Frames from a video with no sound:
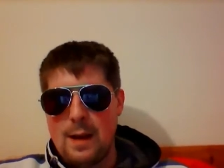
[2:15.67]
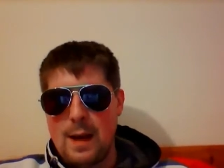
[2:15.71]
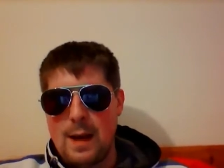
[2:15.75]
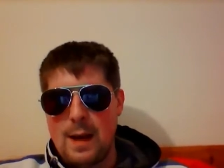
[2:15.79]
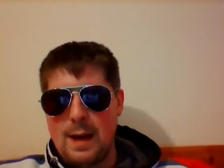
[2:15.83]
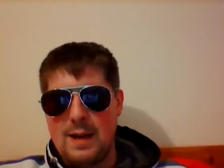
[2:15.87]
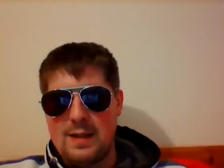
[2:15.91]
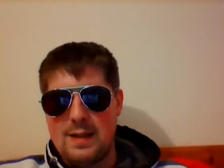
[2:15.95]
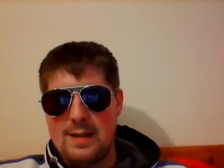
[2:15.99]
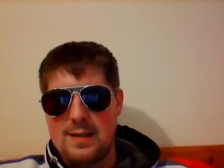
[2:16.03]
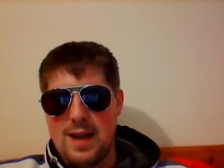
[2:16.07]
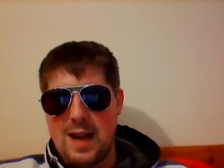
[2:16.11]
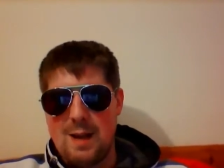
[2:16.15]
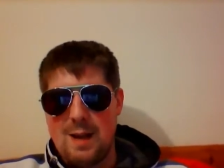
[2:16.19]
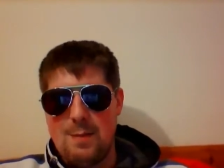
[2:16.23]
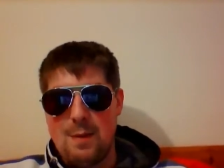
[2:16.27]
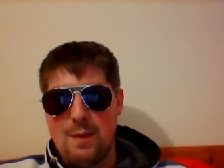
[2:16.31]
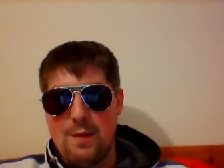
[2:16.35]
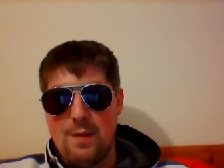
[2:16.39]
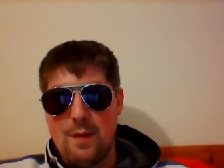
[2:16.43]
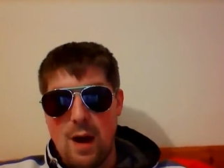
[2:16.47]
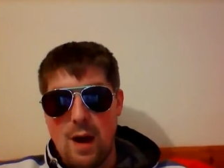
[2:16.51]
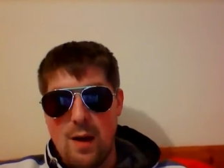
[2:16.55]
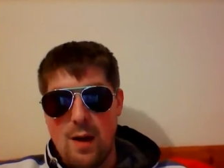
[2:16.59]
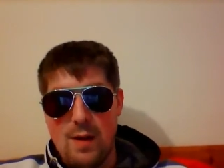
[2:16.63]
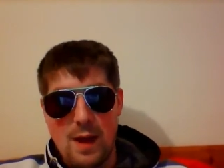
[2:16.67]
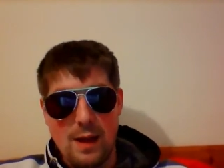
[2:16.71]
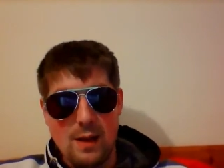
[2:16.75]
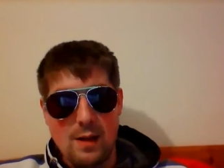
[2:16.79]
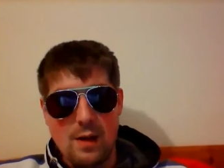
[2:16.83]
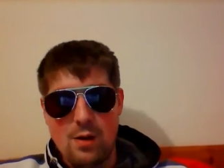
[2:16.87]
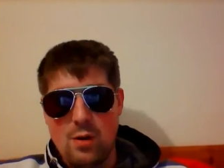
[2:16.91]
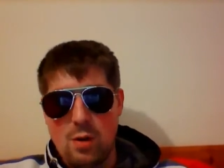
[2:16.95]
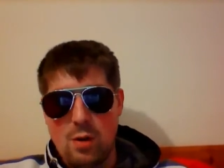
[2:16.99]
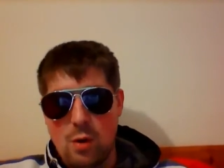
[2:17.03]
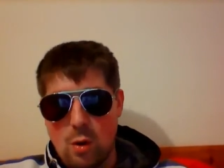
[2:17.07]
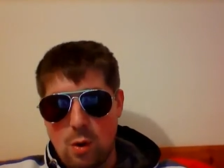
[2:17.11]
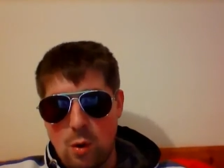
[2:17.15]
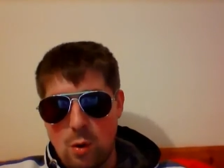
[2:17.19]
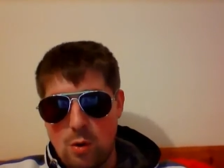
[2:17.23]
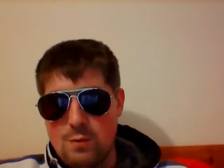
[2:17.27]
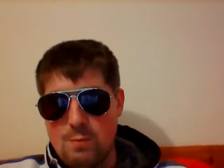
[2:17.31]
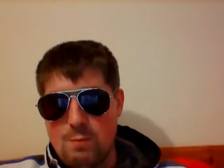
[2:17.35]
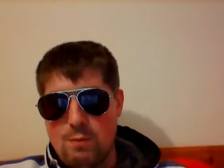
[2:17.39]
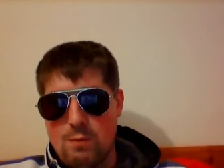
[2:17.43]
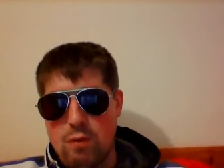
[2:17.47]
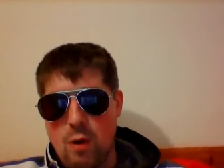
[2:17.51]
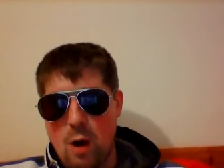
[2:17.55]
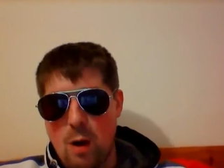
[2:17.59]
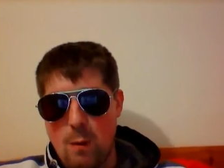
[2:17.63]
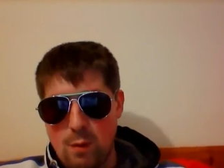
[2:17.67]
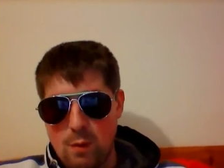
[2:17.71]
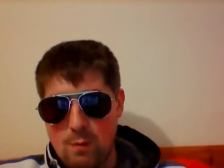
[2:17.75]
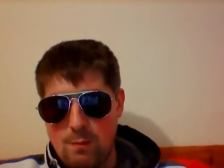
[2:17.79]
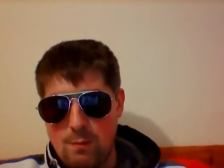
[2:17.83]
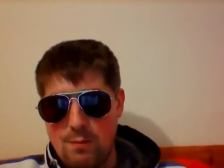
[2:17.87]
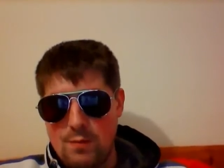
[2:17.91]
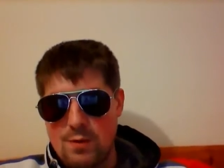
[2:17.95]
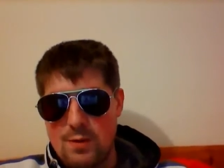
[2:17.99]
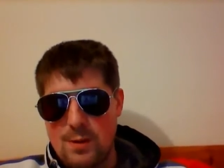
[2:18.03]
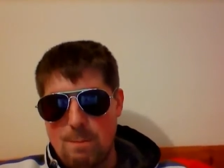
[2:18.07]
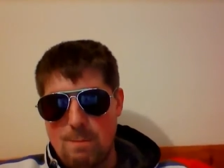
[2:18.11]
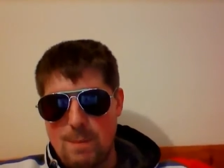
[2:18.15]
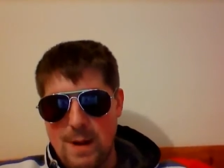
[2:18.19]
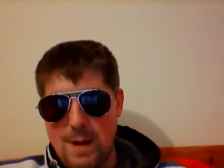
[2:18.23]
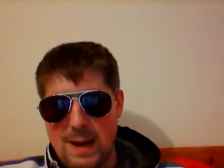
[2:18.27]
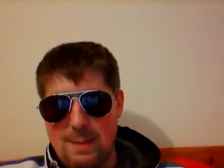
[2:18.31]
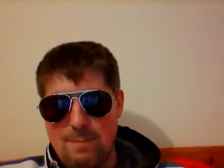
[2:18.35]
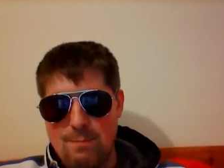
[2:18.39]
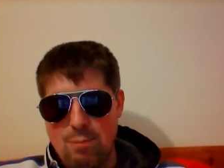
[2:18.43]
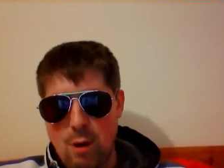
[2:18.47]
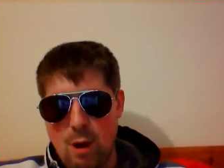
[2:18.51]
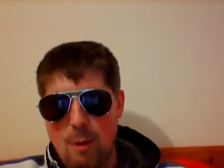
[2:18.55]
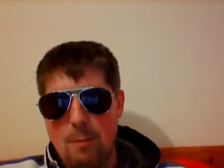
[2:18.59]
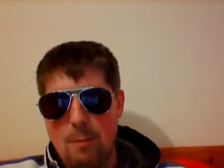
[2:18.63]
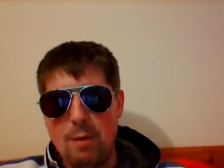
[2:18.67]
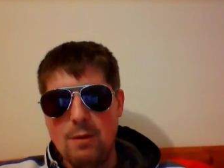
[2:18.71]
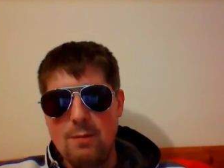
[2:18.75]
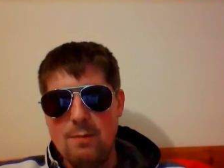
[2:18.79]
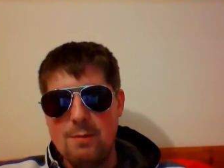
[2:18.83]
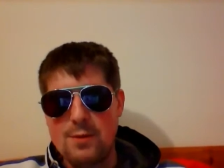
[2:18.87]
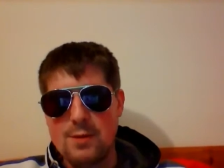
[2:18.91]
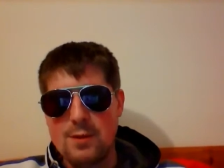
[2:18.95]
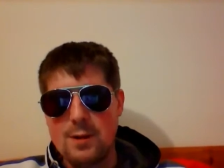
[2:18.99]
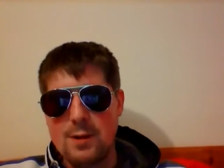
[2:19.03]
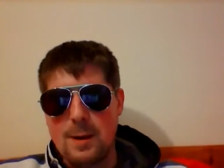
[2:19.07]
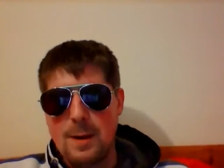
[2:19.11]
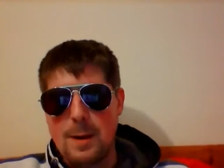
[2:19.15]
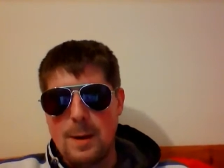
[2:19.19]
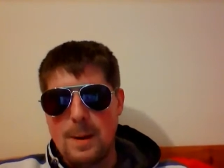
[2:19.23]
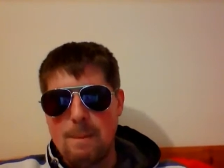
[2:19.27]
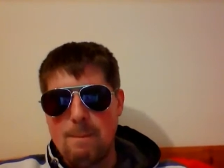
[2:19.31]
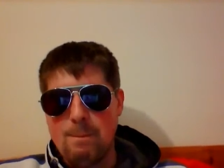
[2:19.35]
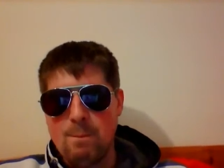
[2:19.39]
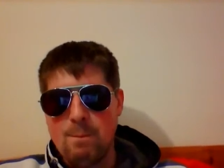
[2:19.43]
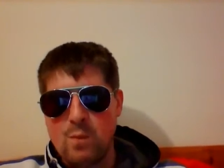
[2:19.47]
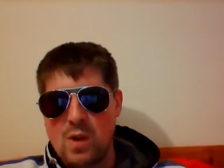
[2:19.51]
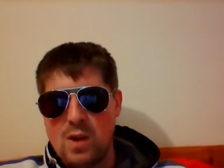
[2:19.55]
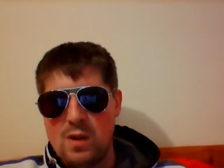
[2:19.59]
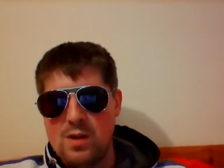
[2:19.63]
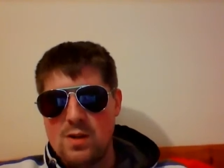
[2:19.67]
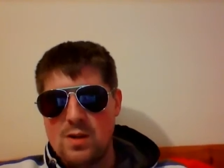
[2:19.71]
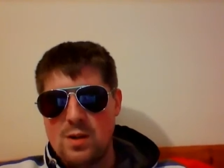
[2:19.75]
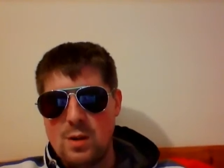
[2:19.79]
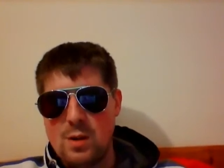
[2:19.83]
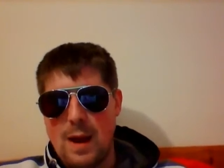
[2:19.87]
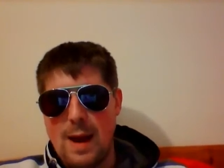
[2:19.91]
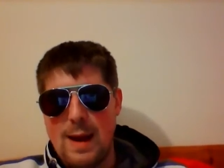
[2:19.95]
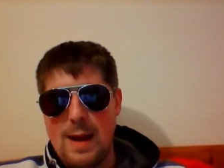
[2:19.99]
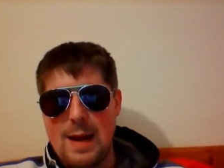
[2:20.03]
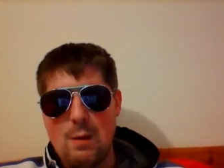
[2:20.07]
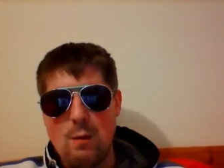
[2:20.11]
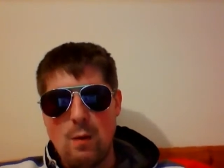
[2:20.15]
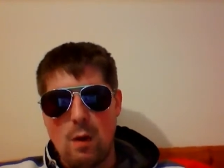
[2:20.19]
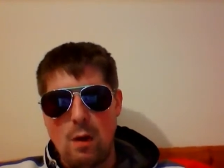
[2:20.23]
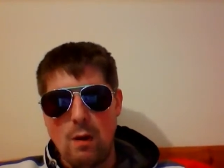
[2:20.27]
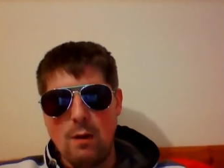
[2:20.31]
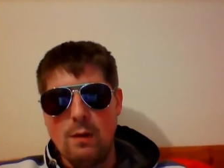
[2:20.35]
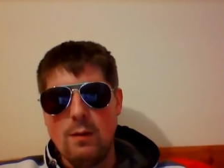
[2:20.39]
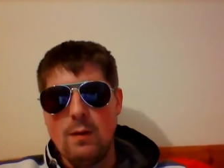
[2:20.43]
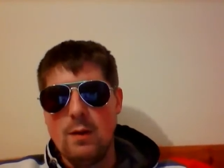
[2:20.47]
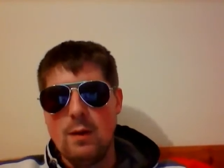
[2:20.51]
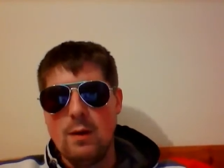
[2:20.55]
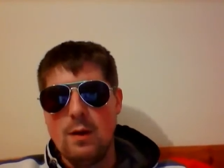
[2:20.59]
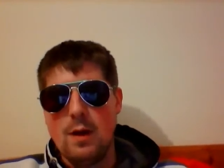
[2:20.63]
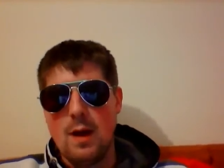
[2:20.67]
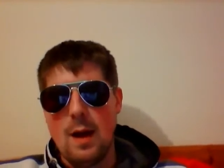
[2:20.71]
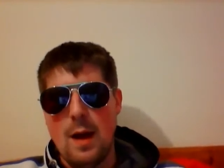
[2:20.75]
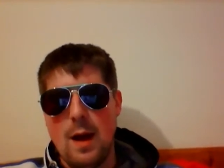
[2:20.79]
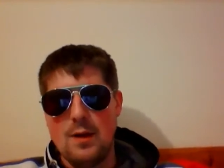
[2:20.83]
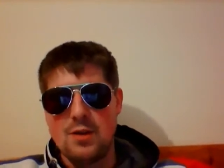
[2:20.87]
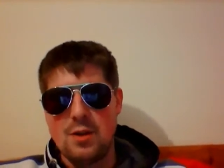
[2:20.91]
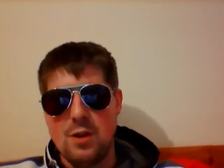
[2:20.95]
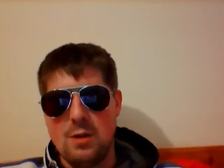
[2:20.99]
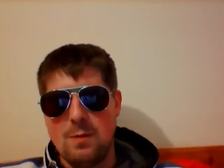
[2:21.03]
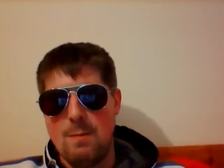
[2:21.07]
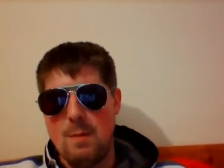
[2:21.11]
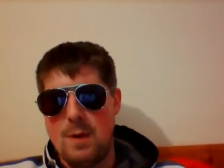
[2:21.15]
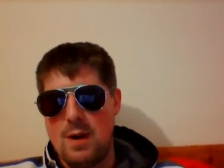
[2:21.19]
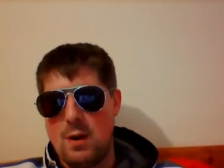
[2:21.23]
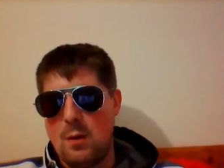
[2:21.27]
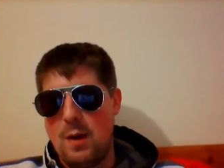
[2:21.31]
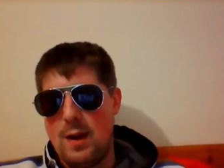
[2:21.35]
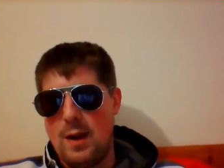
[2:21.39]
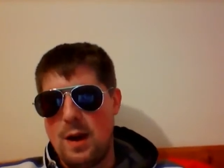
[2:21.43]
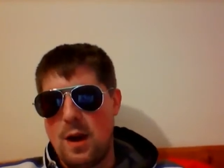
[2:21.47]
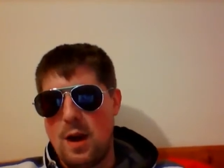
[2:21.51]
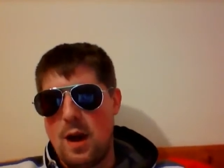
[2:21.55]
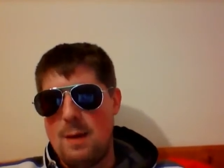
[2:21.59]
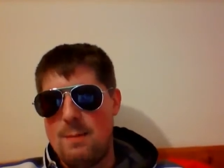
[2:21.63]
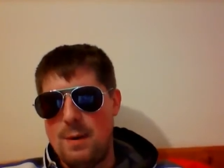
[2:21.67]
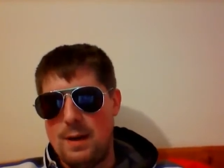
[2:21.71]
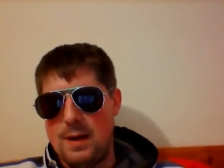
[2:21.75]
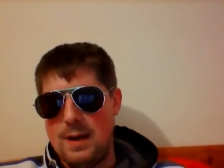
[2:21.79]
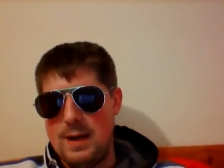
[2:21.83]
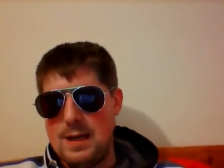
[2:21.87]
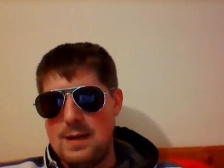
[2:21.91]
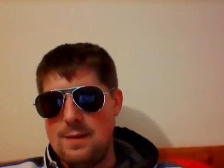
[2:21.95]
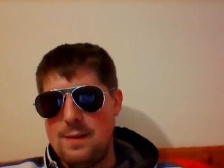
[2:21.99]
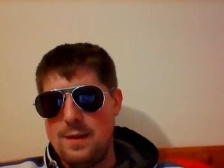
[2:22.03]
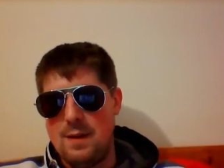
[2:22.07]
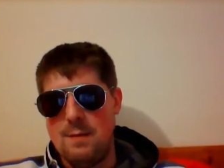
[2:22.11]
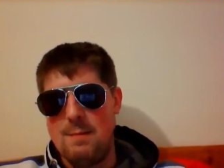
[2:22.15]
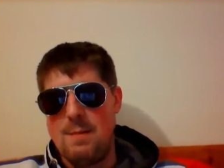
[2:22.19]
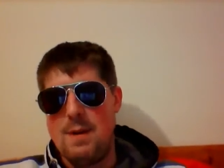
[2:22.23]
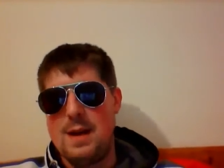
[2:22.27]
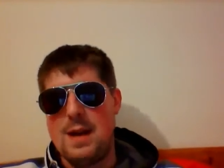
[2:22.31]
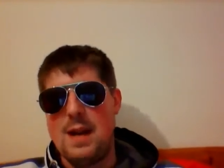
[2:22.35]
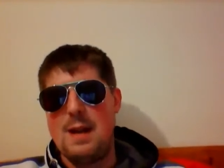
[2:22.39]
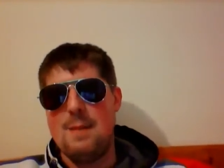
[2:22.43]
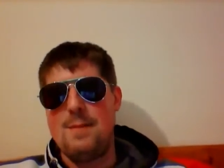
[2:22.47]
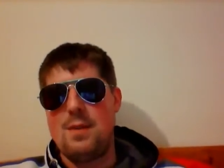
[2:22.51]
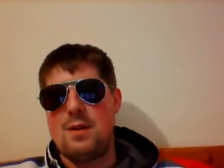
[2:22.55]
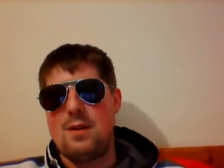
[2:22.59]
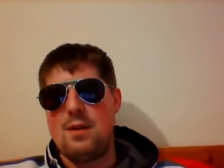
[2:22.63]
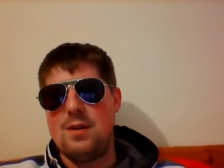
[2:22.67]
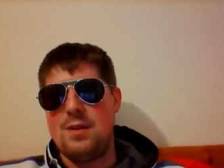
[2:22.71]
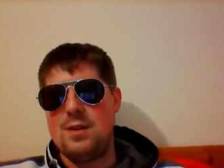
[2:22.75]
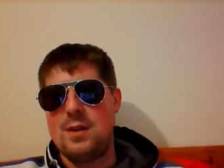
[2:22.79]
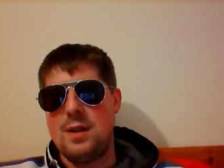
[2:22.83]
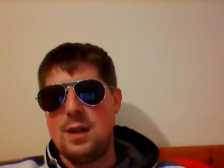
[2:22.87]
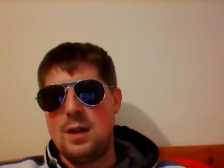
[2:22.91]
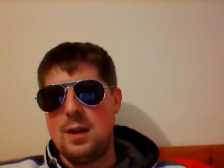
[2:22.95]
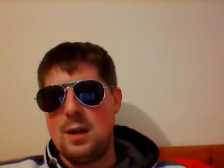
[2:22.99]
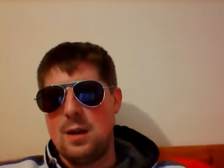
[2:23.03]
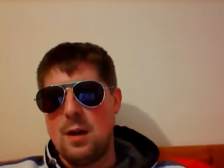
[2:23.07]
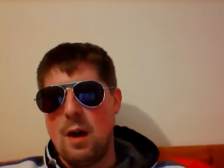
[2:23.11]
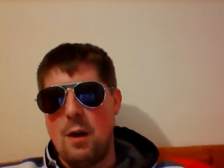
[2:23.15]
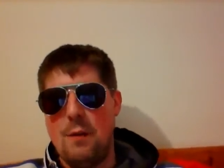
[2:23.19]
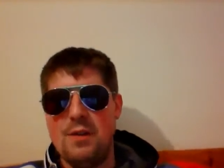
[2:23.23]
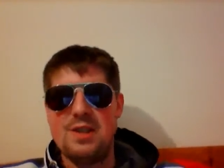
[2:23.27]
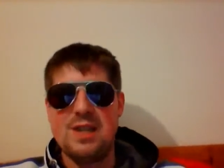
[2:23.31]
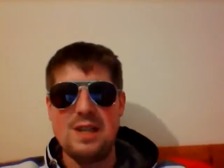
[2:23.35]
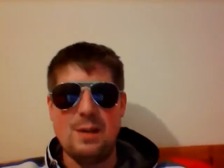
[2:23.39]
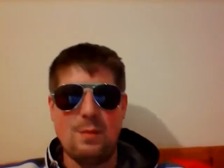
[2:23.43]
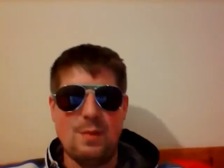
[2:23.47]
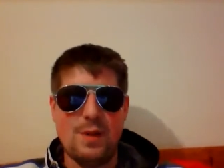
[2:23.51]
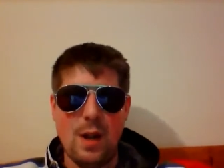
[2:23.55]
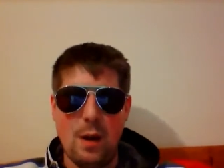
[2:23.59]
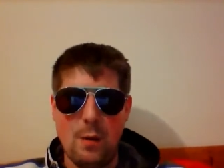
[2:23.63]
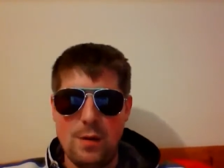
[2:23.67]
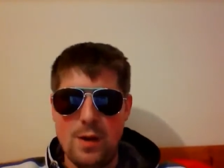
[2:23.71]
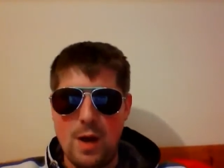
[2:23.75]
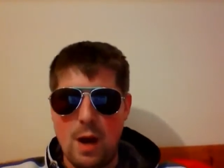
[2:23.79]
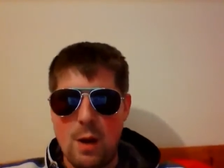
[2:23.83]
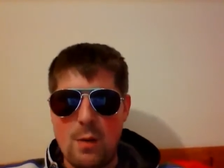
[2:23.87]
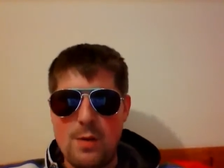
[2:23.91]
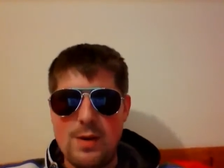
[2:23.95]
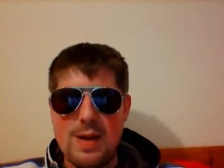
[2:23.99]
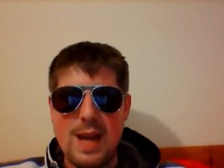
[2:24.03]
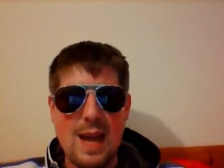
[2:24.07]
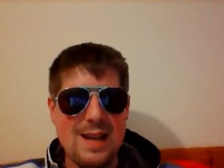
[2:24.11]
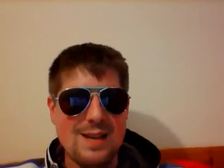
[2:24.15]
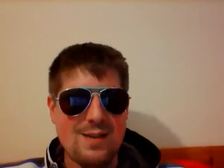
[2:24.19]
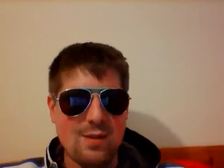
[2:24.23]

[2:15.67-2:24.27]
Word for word: And he's the type of fighter that can cause problems, big problems, to anyone uh, a super middleweight, I believe, at the minute, because obviously we don't know yet.